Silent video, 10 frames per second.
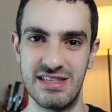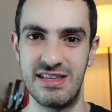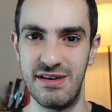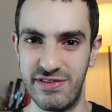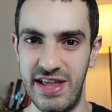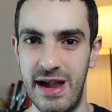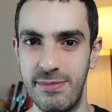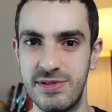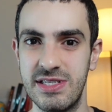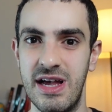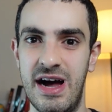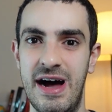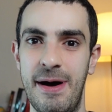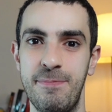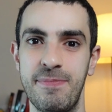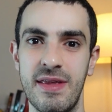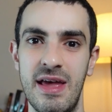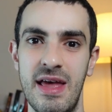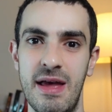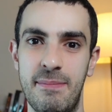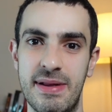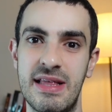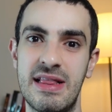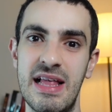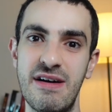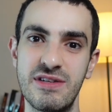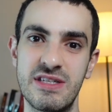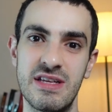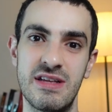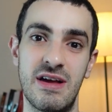deep dives, but it loves